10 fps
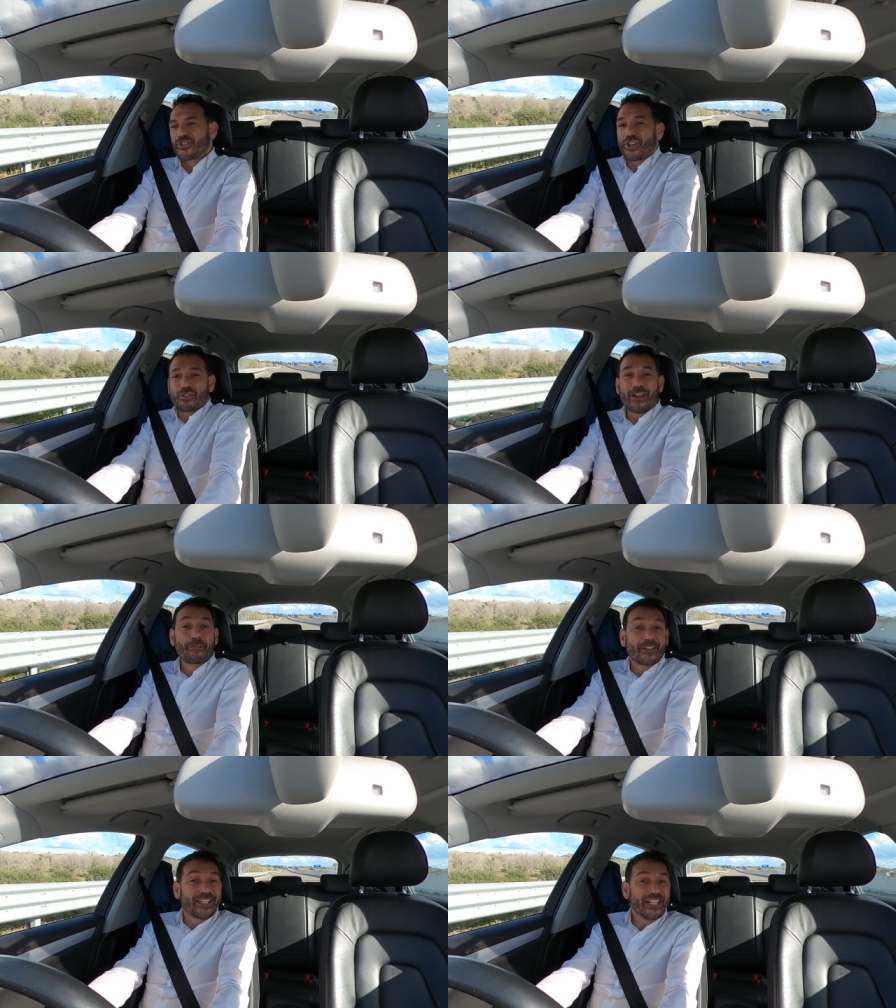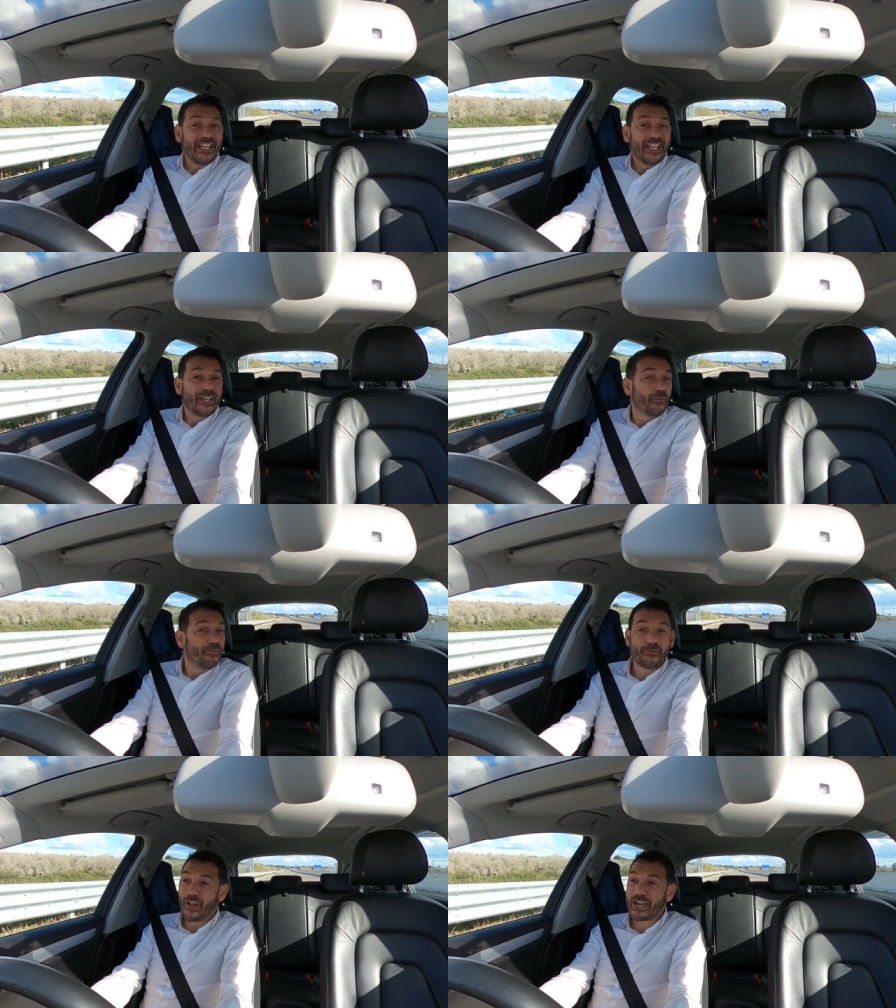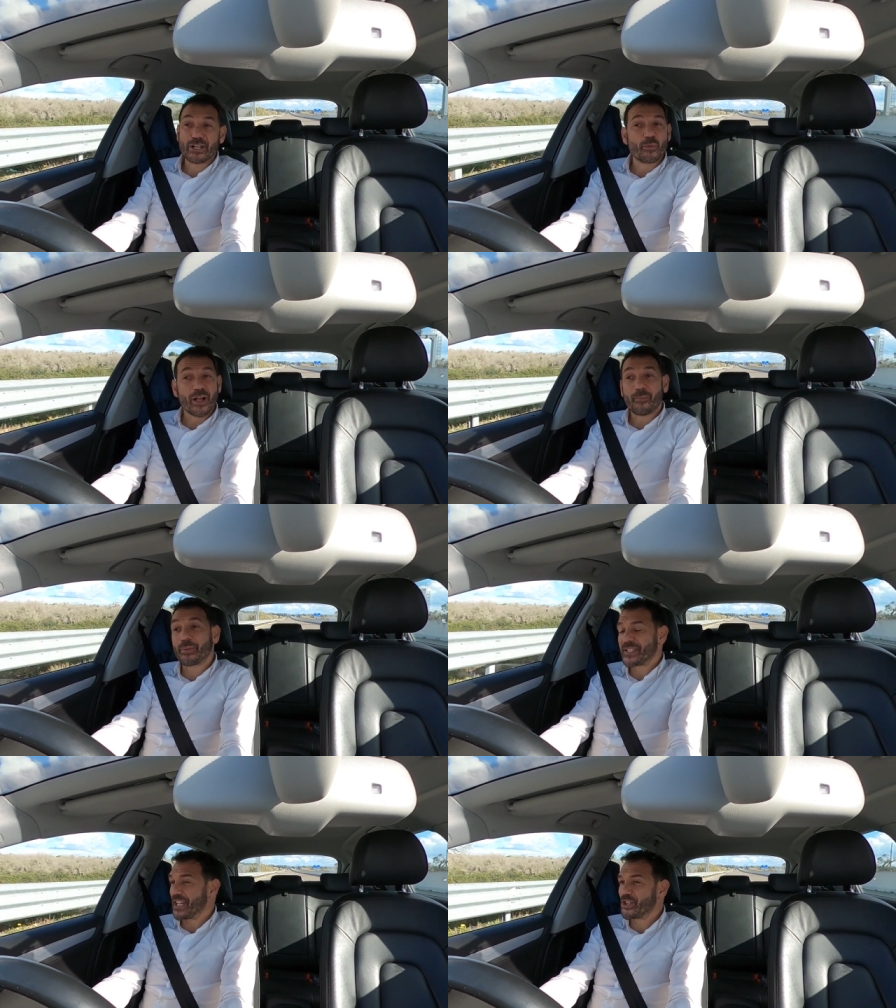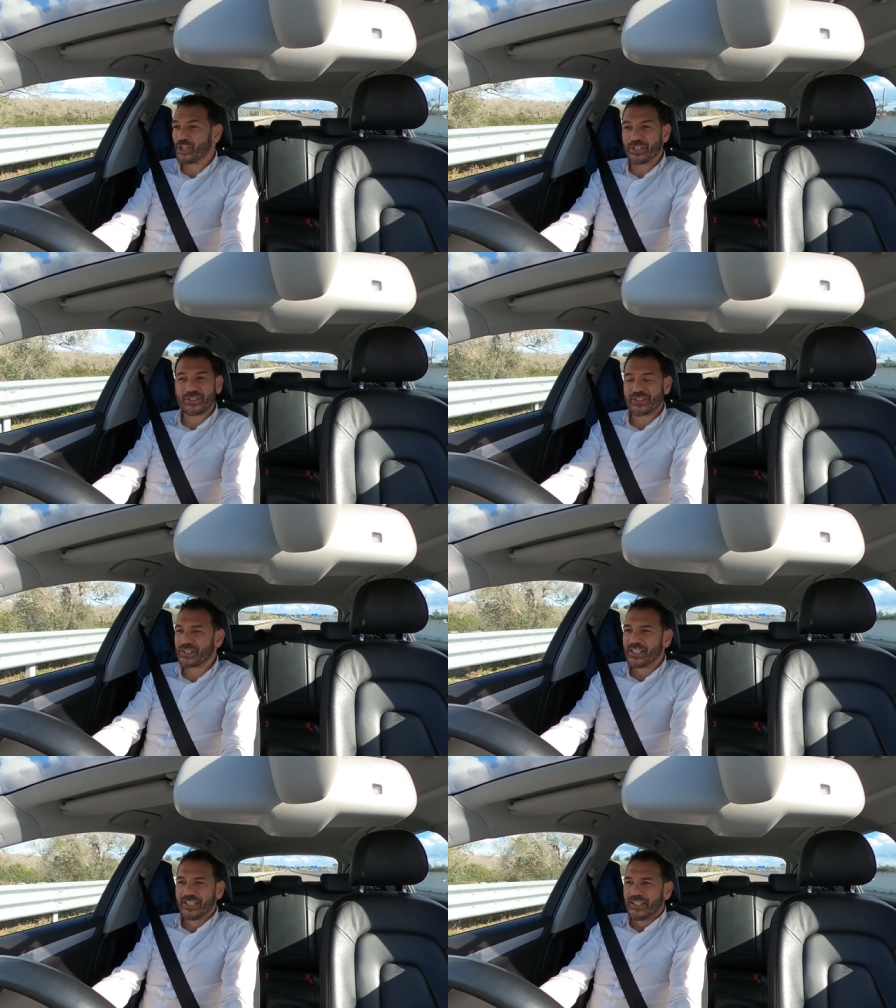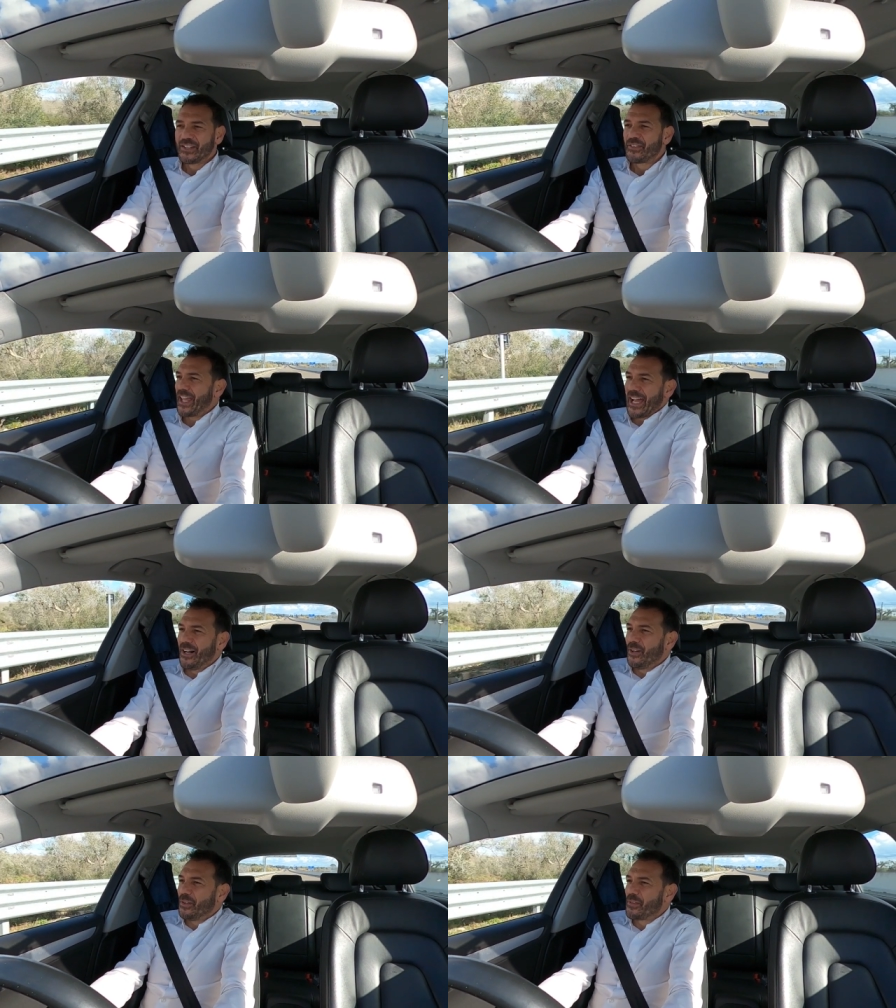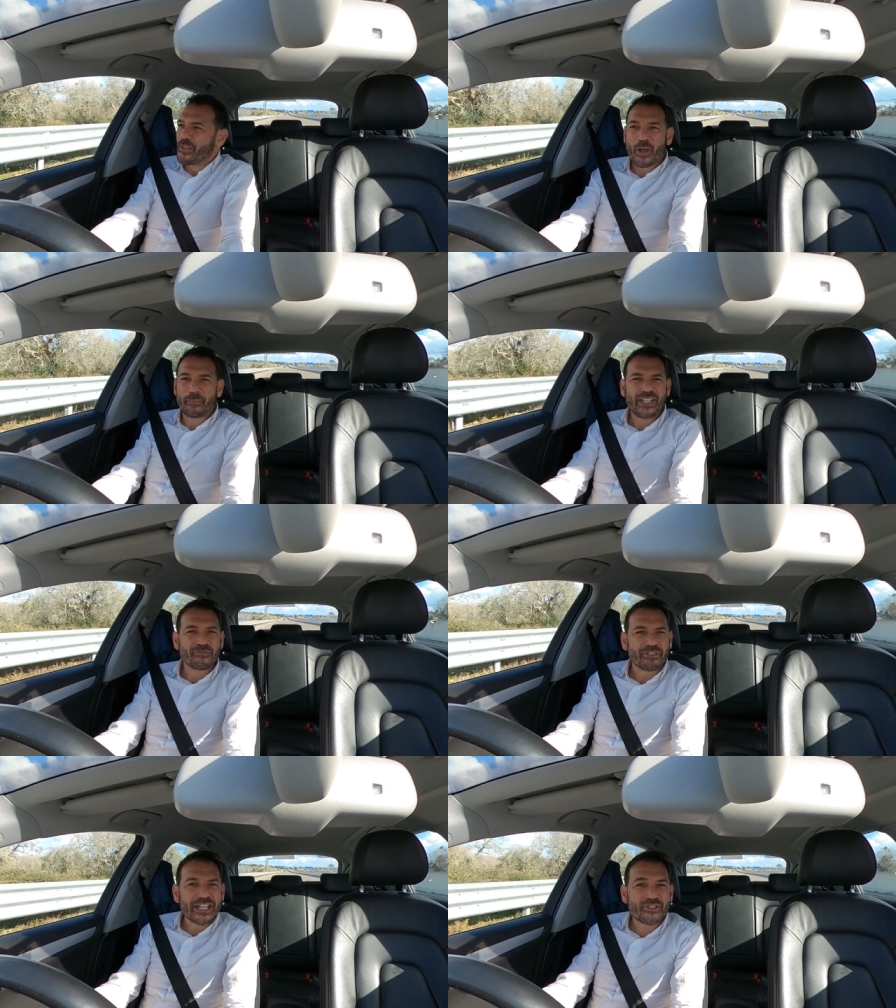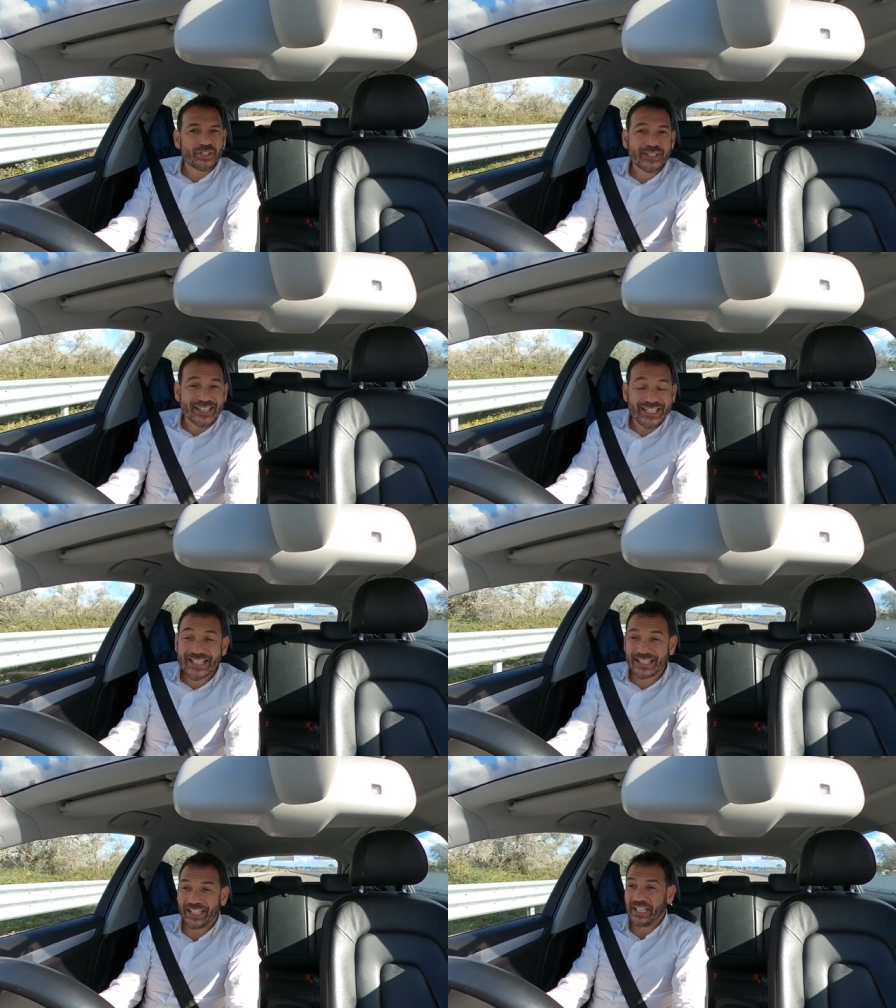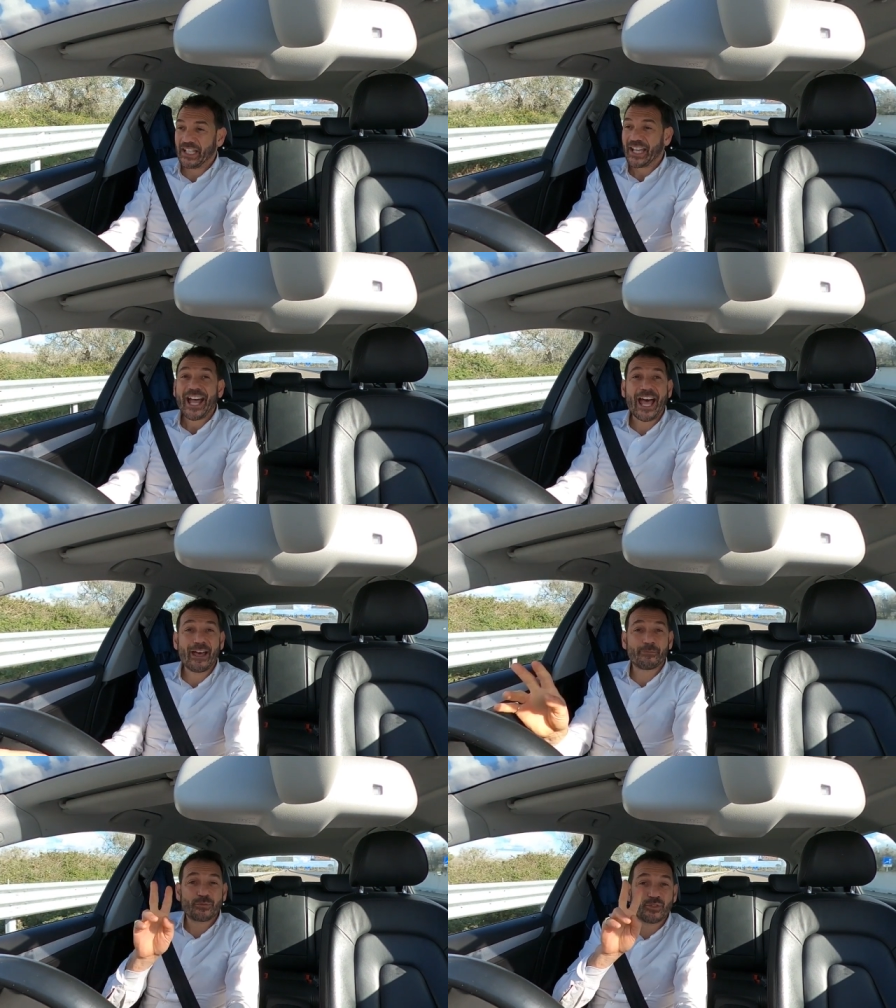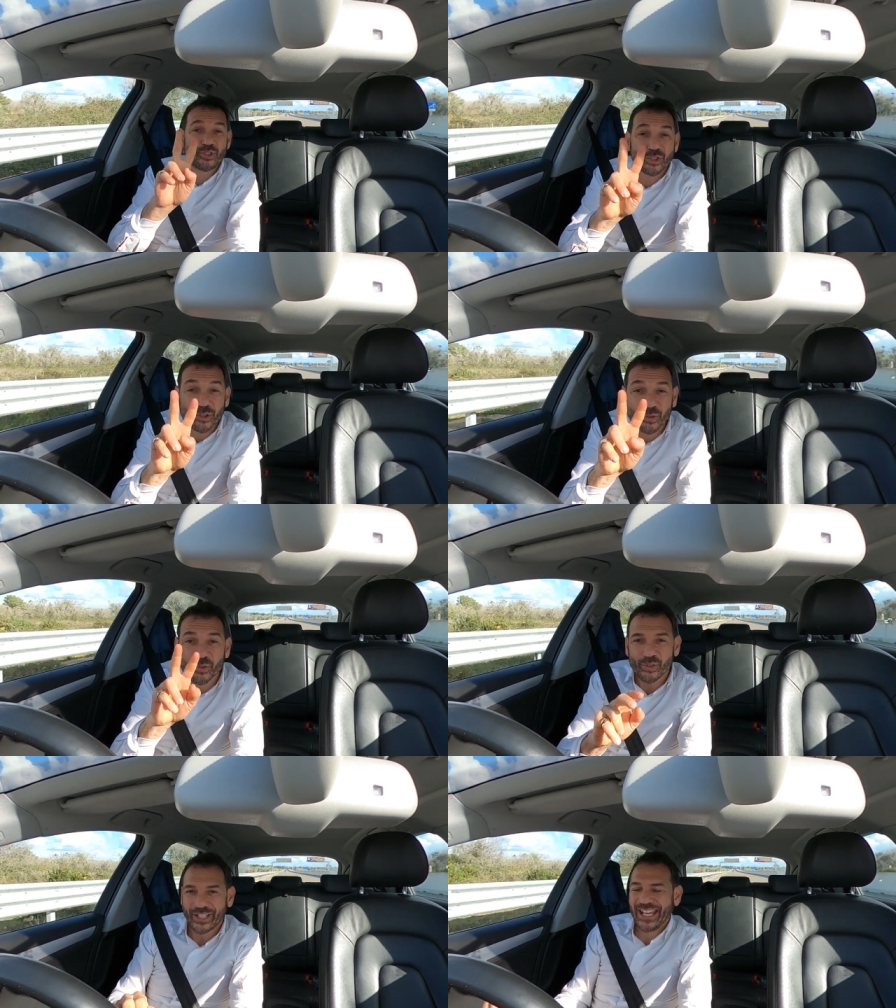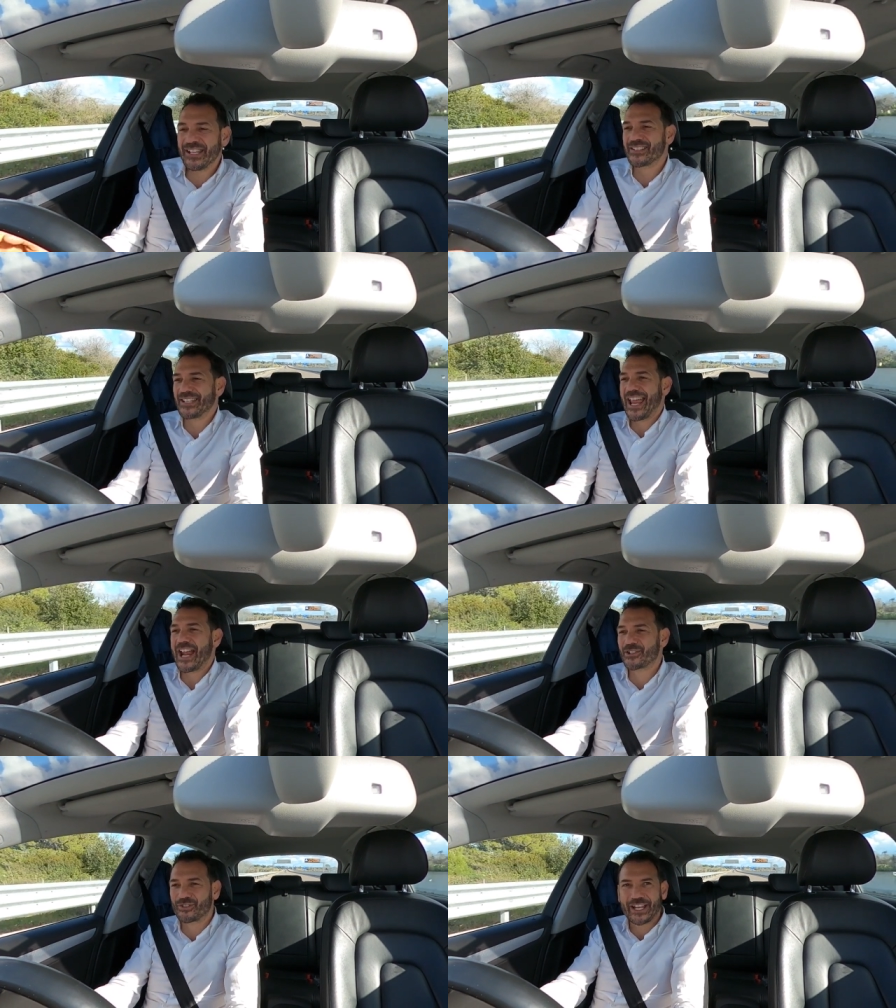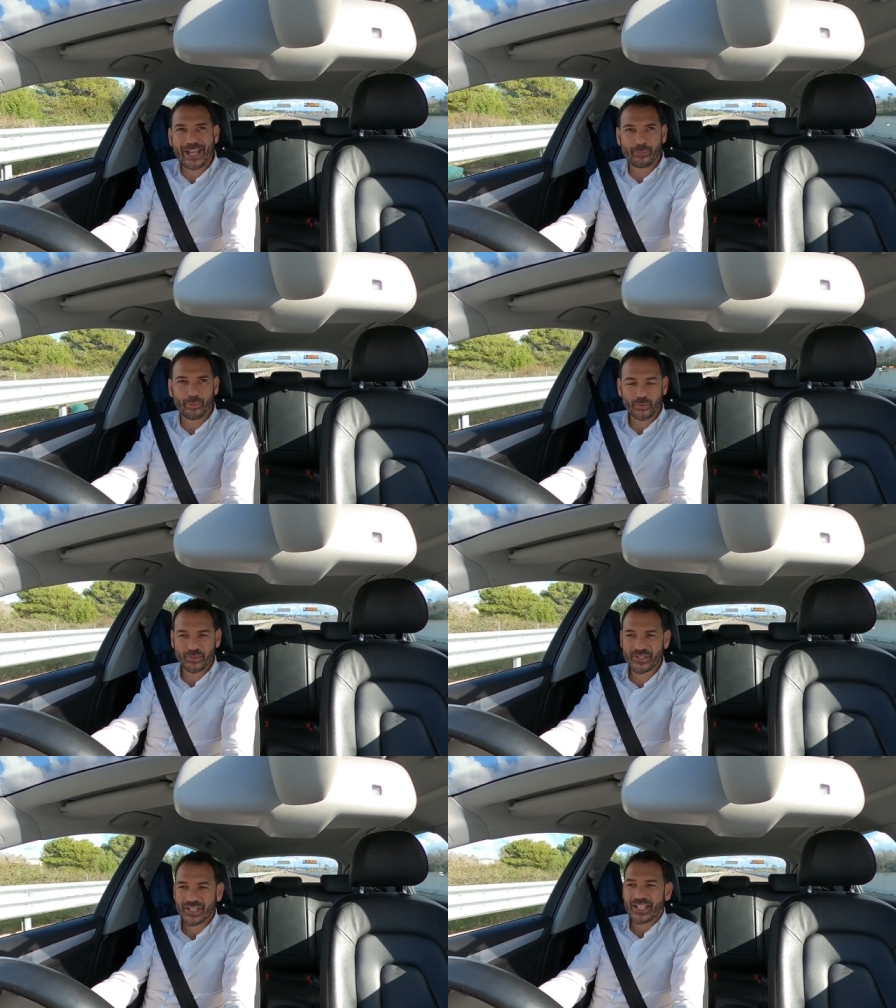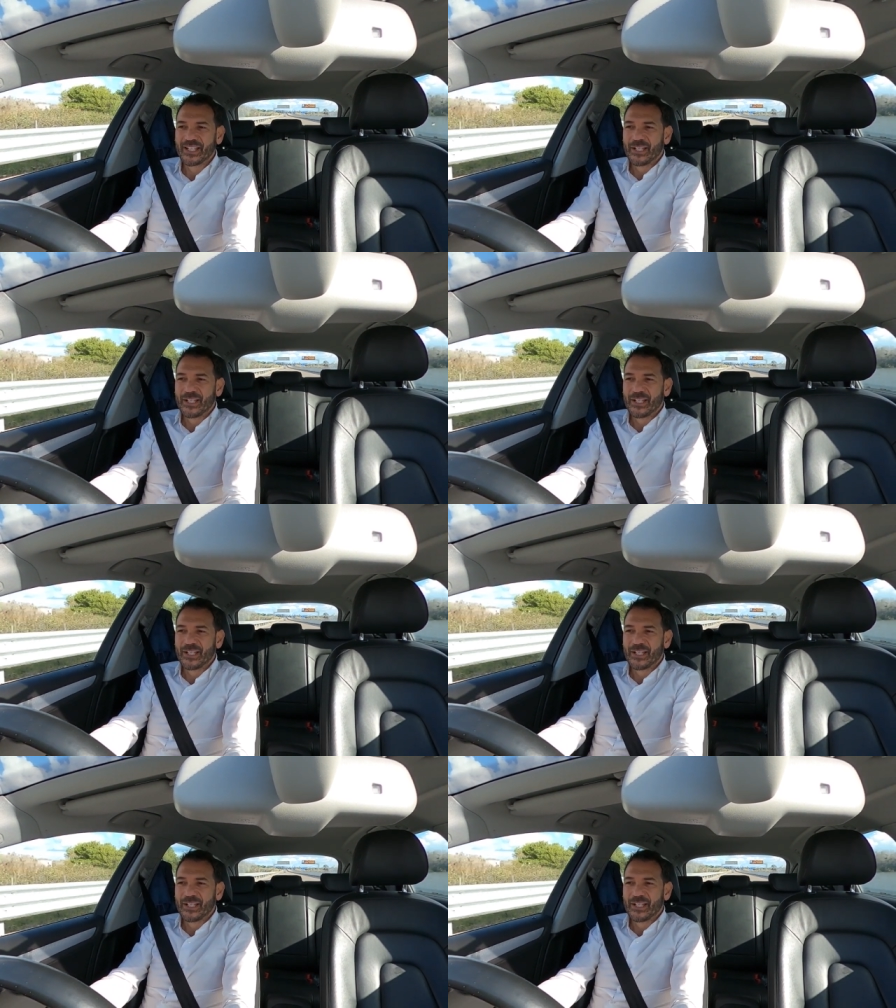Geographically, very well positioned now, not many regions in Italy have two international airports.